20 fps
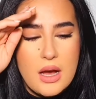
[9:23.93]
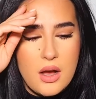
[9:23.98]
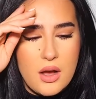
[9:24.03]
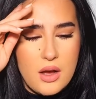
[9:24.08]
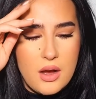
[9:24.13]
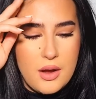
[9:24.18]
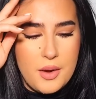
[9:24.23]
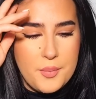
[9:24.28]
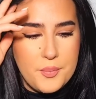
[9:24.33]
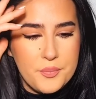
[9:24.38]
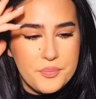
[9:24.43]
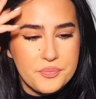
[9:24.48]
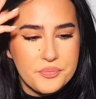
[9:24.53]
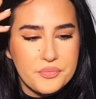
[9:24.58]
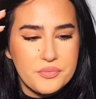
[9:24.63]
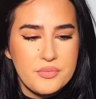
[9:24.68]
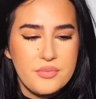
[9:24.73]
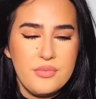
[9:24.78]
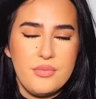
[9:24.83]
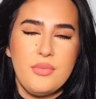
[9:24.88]

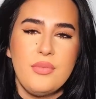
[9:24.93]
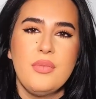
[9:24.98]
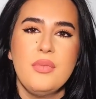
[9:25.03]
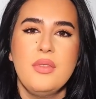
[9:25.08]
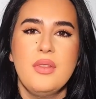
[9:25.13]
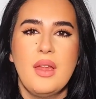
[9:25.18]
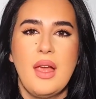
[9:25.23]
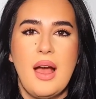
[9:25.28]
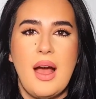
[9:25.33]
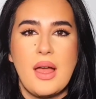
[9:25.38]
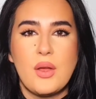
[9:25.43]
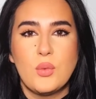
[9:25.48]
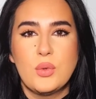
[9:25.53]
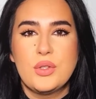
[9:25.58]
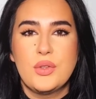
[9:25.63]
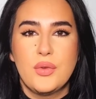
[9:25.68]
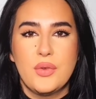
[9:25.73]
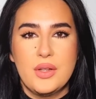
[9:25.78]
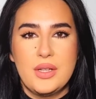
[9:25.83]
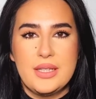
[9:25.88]
I
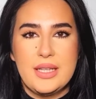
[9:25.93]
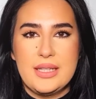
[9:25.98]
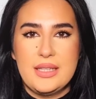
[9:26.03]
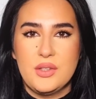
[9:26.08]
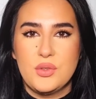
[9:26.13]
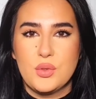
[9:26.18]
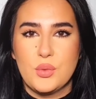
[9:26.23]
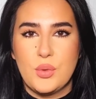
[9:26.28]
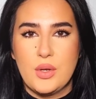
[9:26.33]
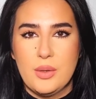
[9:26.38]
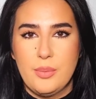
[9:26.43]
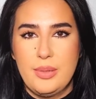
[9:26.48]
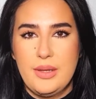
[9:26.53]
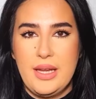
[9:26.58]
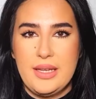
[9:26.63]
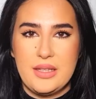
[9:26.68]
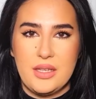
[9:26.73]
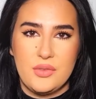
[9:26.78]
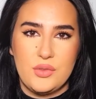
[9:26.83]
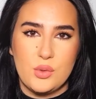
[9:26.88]
would feel the need to
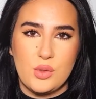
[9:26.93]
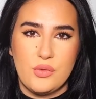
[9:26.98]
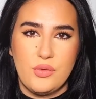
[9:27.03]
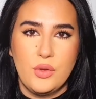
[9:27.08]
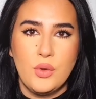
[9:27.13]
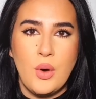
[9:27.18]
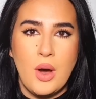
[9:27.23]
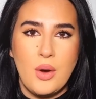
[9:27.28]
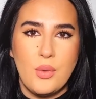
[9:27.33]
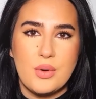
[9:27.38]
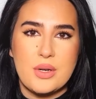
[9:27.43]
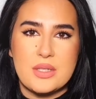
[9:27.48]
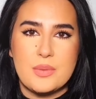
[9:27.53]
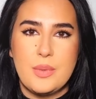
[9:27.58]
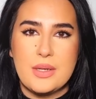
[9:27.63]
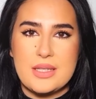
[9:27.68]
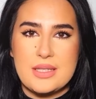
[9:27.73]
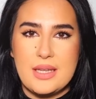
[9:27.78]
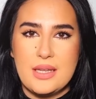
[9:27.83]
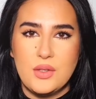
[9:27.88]
reapply it after a few hours,
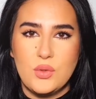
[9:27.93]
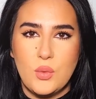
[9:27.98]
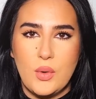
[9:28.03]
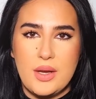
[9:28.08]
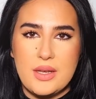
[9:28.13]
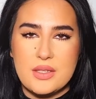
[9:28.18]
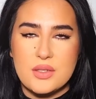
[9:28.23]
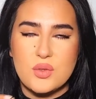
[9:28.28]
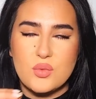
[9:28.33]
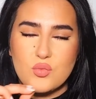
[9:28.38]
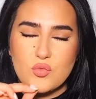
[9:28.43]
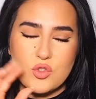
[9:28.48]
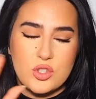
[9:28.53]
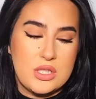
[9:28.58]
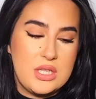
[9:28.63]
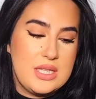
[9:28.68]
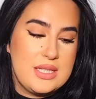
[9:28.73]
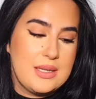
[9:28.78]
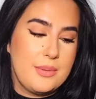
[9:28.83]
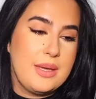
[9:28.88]
but scent-wise,
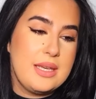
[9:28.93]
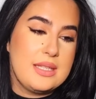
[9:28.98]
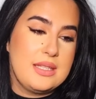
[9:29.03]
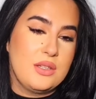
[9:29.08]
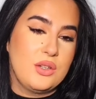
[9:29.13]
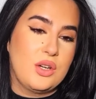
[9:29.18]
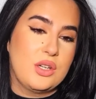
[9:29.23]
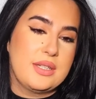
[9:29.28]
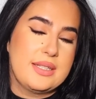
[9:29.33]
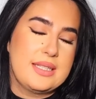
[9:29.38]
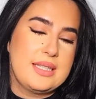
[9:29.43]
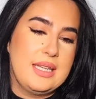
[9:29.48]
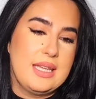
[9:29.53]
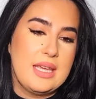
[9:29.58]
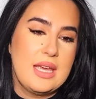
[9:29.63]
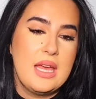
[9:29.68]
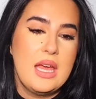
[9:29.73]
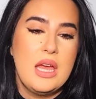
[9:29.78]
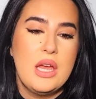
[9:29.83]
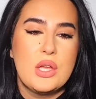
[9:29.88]
it's amazing, honestly.